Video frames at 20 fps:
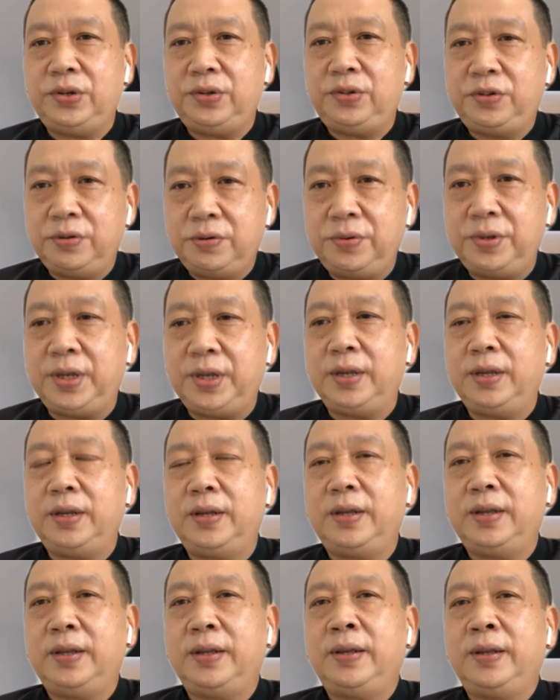you're doing.
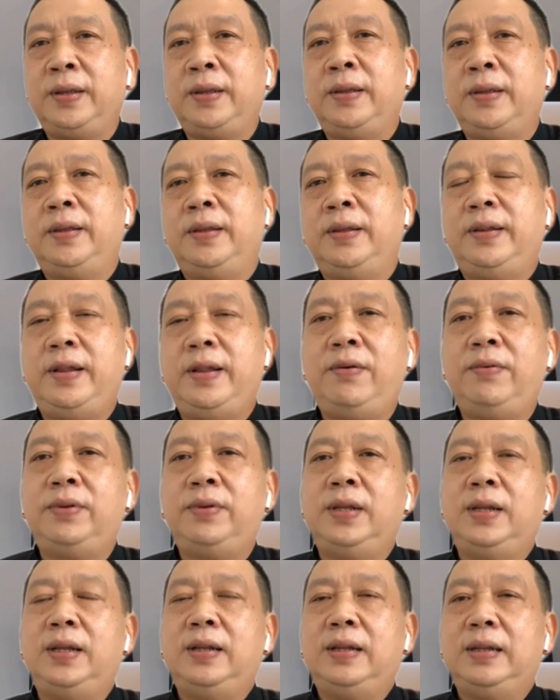Now,
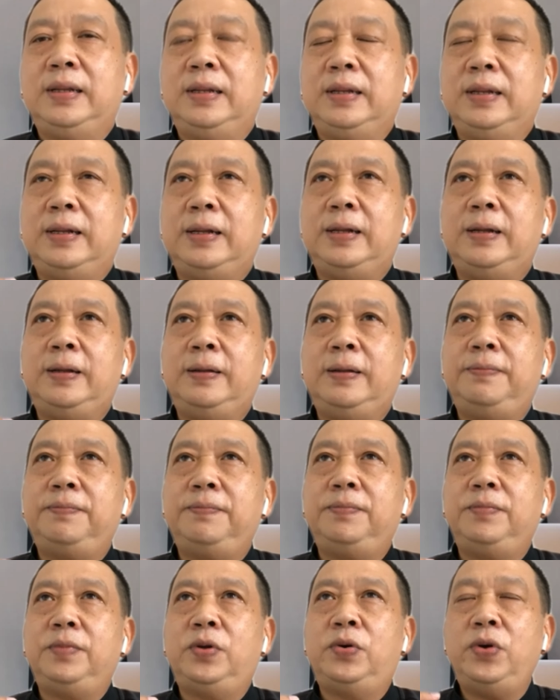um,
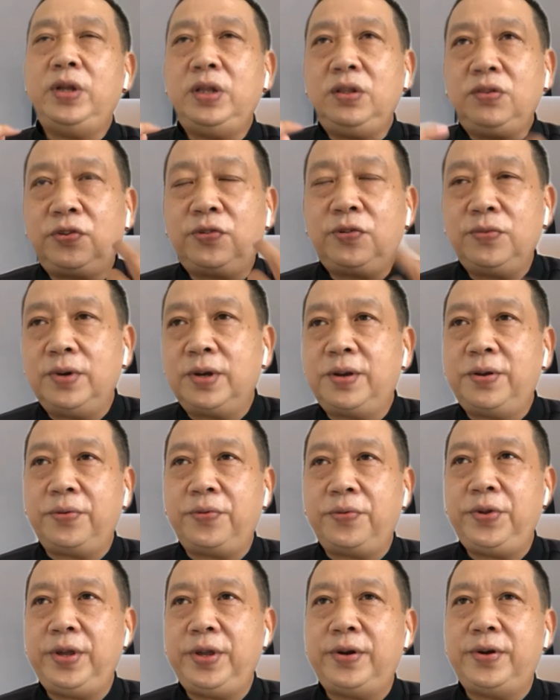going through a
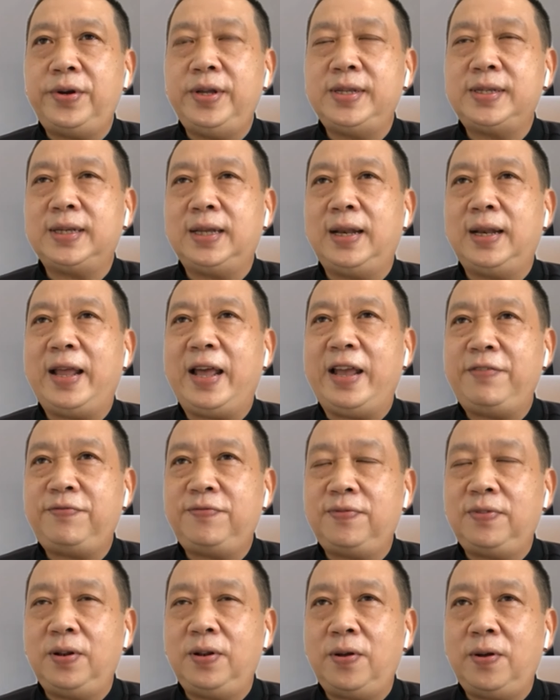career is a
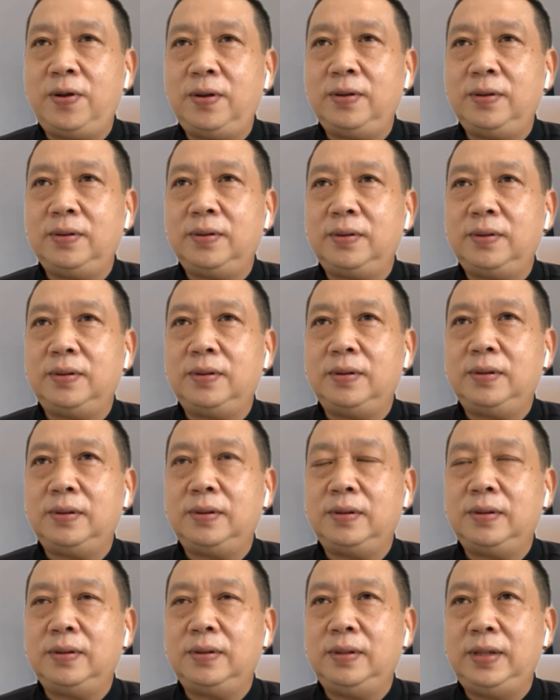lifelong
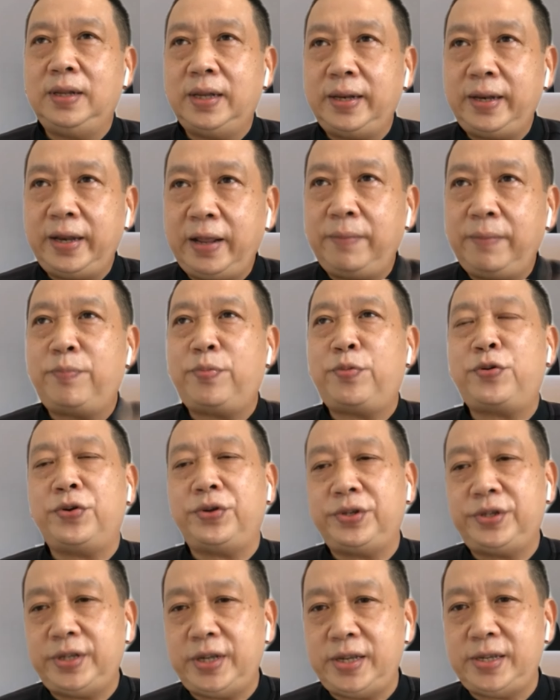learning
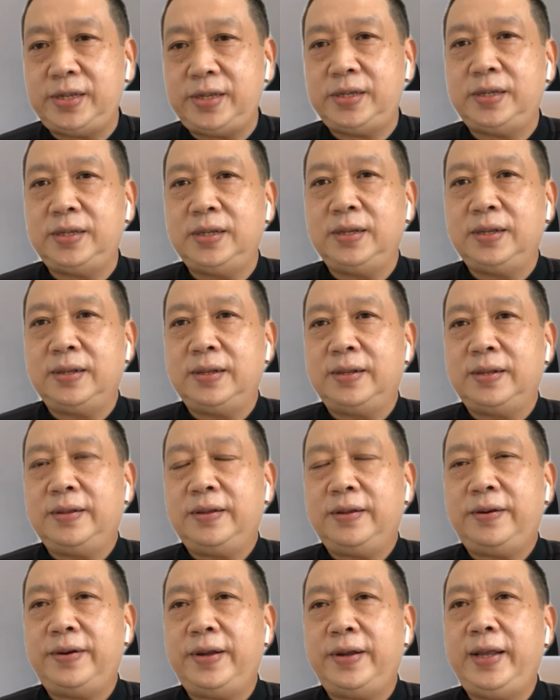process,
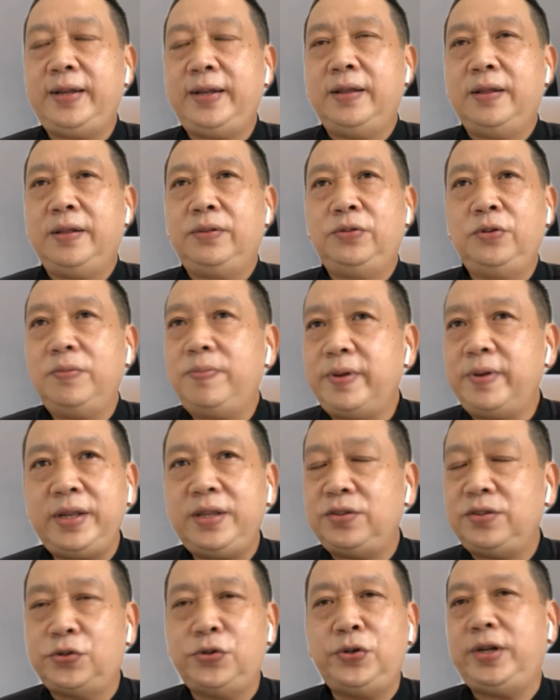right?
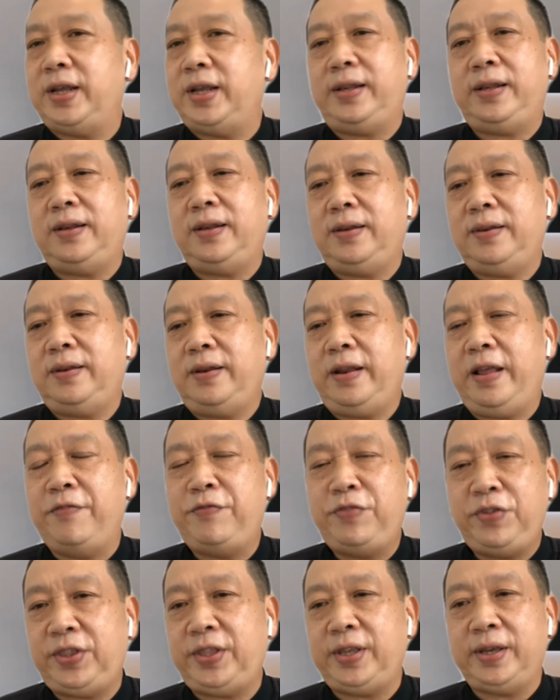Nobody is good at
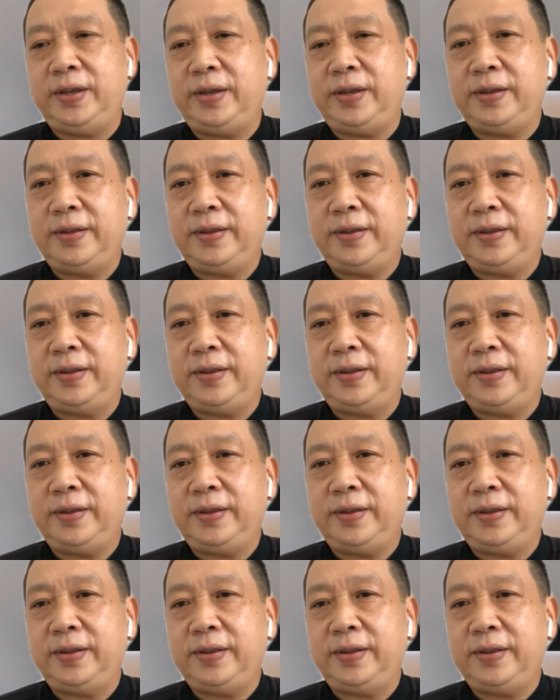everything.